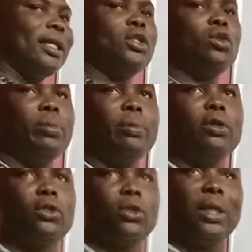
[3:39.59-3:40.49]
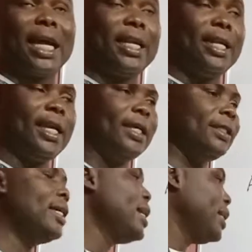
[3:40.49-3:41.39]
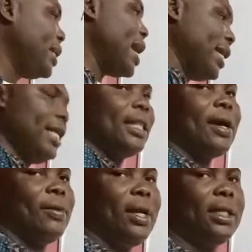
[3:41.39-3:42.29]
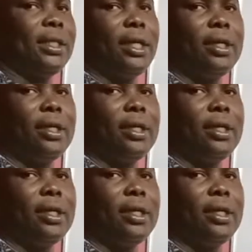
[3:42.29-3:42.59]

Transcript: you'll be able to know that yes, they are interrelated.